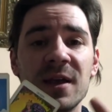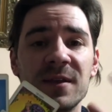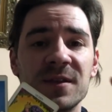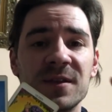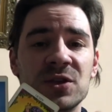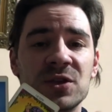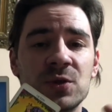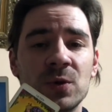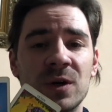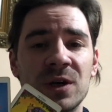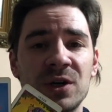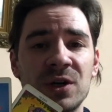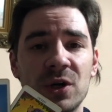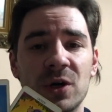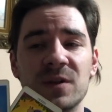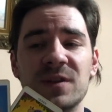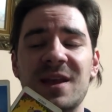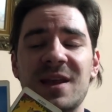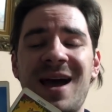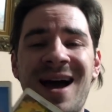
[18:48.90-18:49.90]
that you are
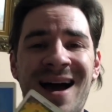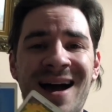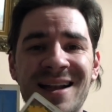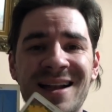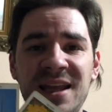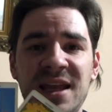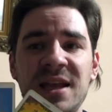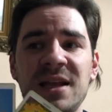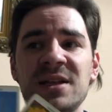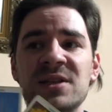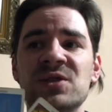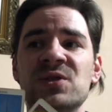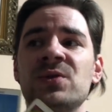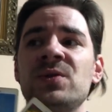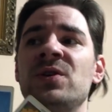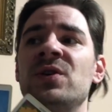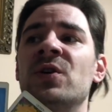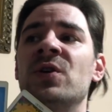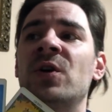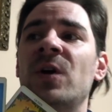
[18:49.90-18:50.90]
not adding to
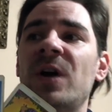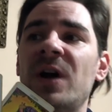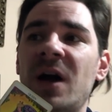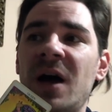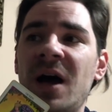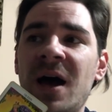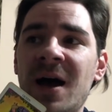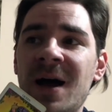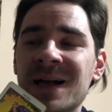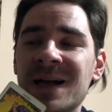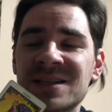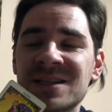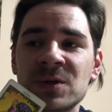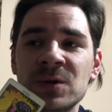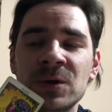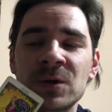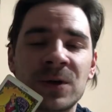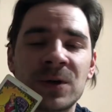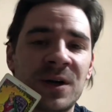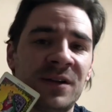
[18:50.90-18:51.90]
your uh to
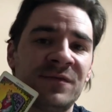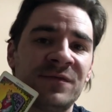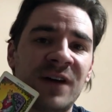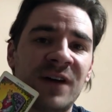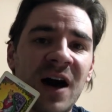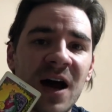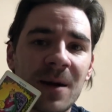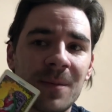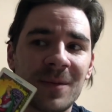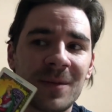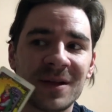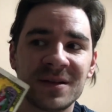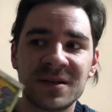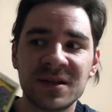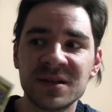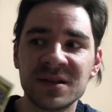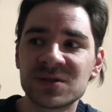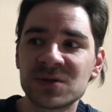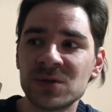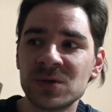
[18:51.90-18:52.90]
your environment,
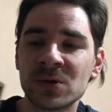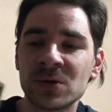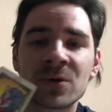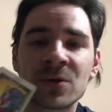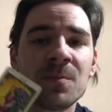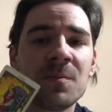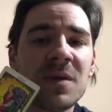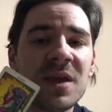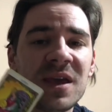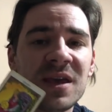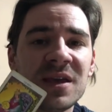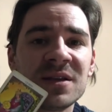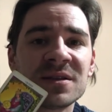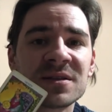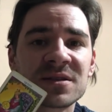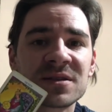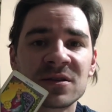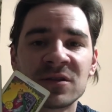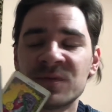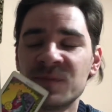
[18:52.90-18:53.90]
into your
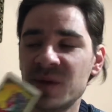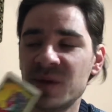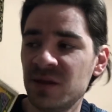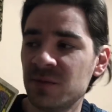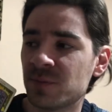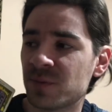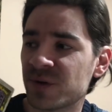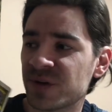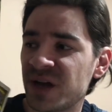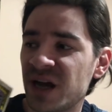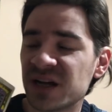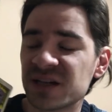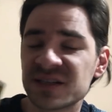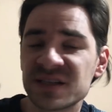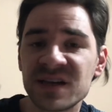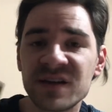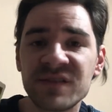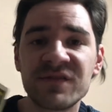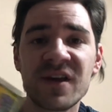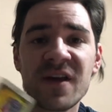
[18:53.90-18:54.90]
means of being
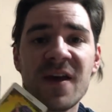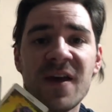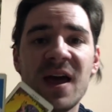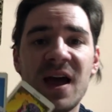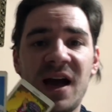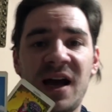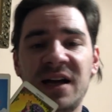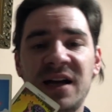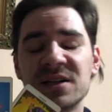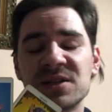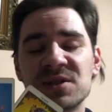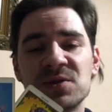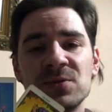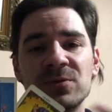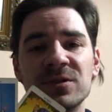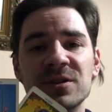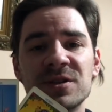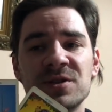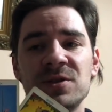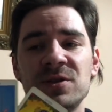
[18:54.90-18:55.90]
productive. And as
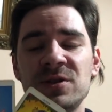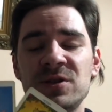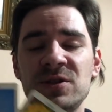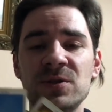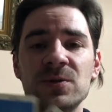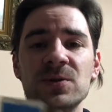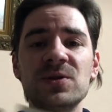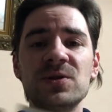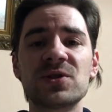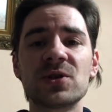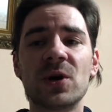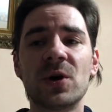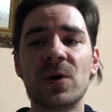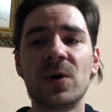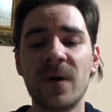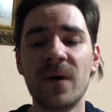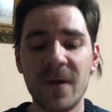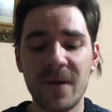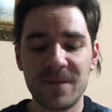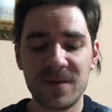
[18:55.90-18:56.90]
soon as you do
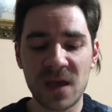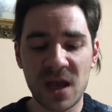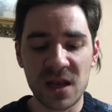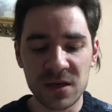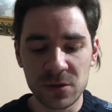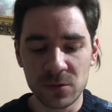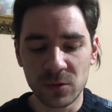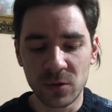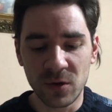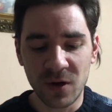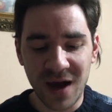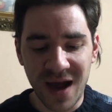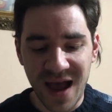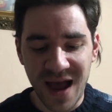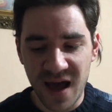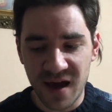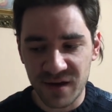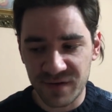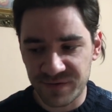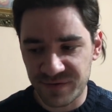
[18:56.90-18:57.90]
so, then you will
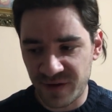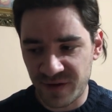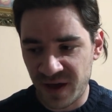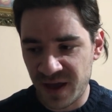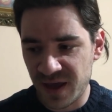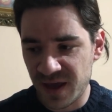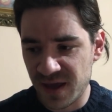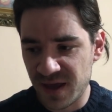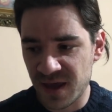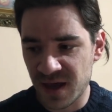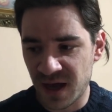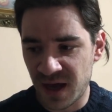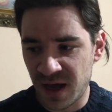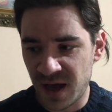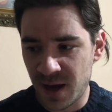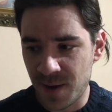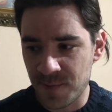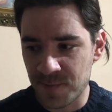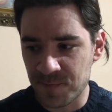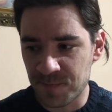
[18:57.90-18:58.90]
have a
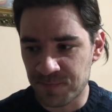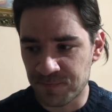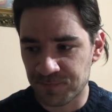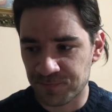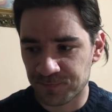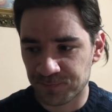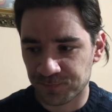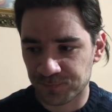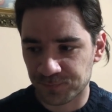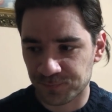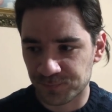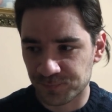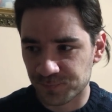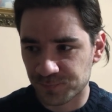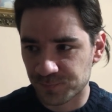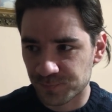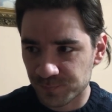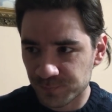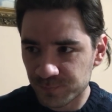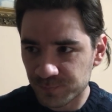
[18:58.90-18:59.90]
um,
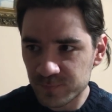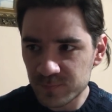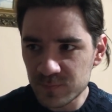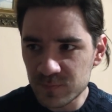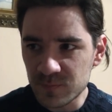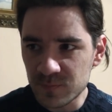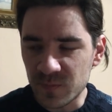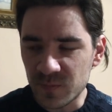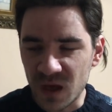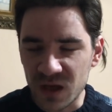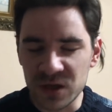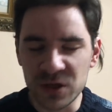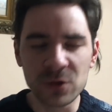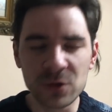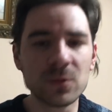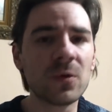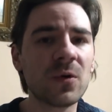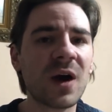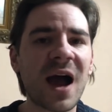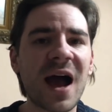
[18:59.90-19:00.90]
you
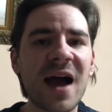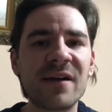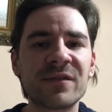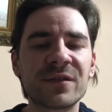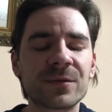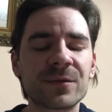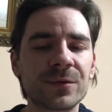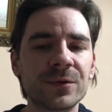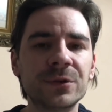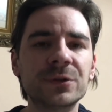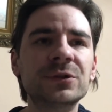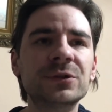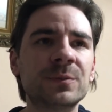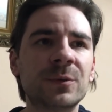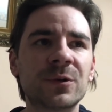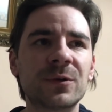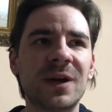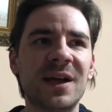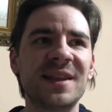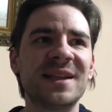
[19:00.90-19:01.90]
will have a room,
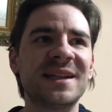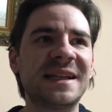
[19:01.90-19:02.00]
or rather,